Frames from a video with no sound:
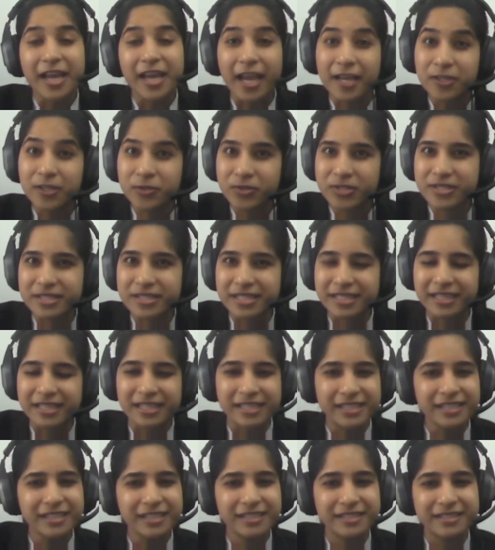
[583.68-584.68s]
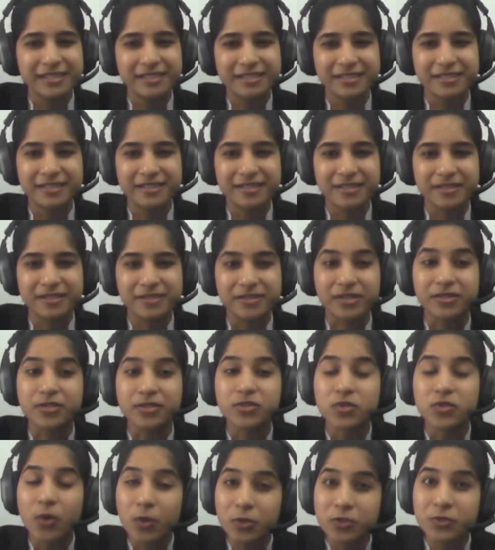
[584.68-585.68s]
Interestingly, Sir
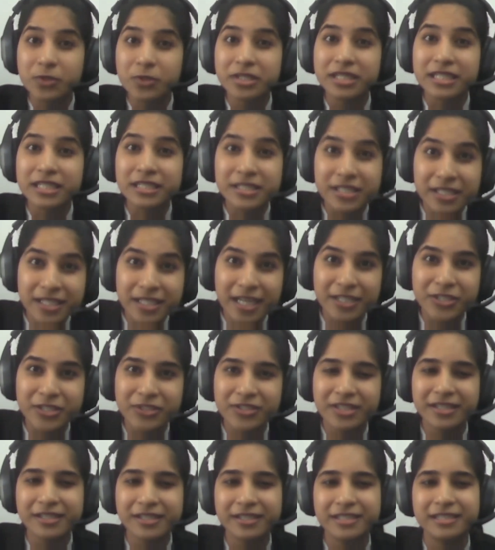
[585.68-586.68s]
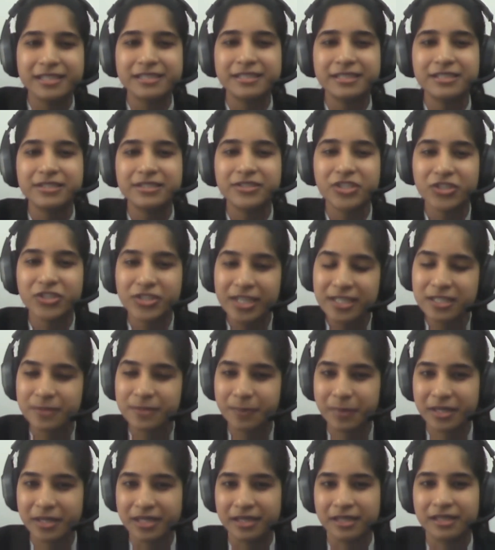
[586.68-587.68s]
is also an internationally rated chess
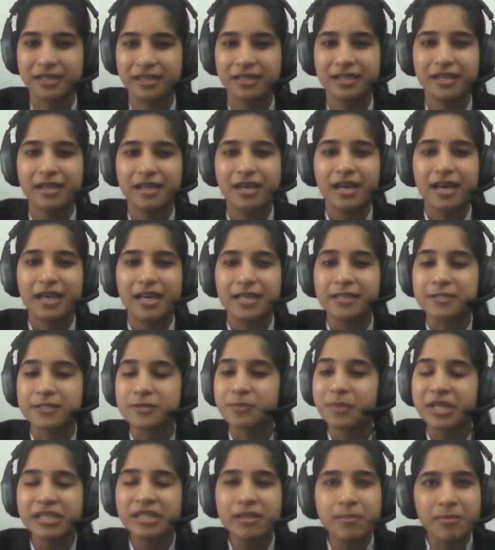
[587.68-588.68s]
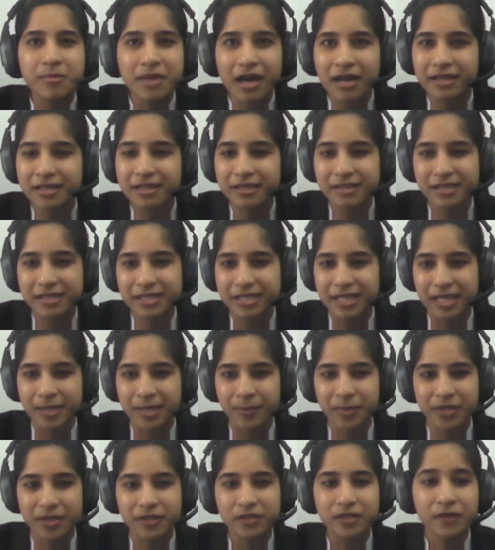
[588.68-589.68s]
player. He has made a mark in the
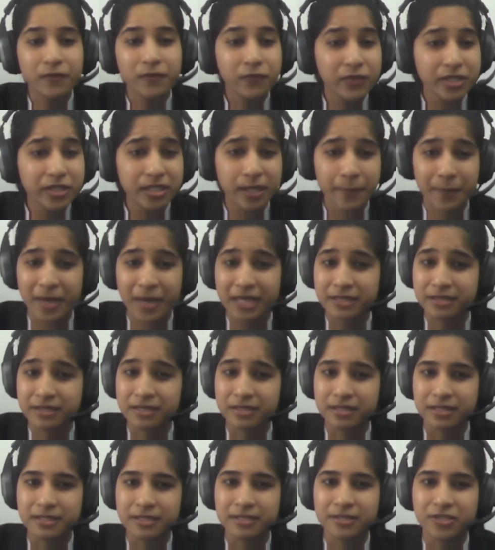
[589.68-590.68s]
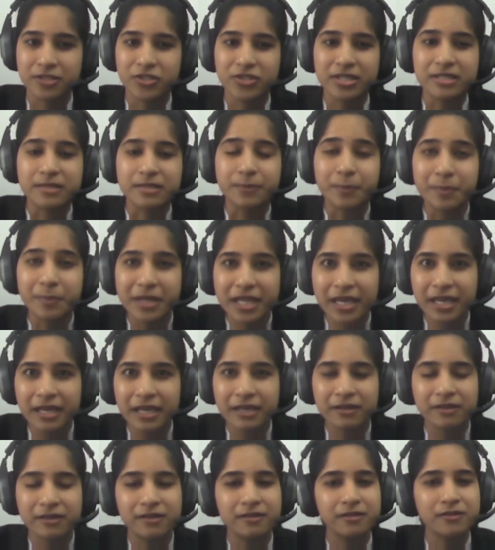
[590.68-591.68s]
game in different capacities, such as a
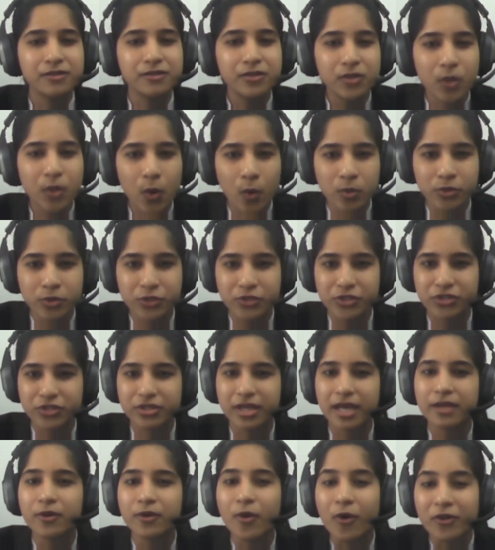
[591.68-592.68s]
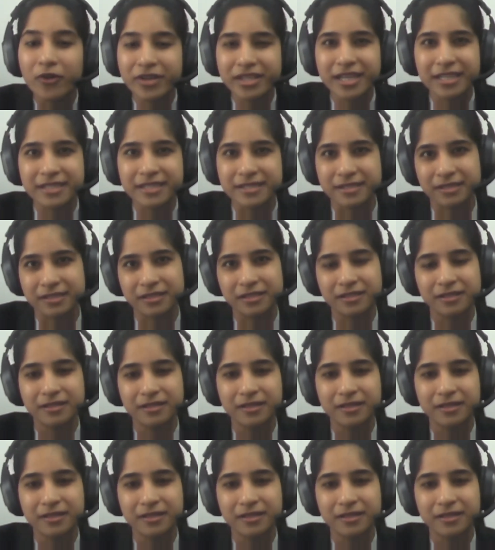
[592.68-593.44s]
player, coach, and organizer.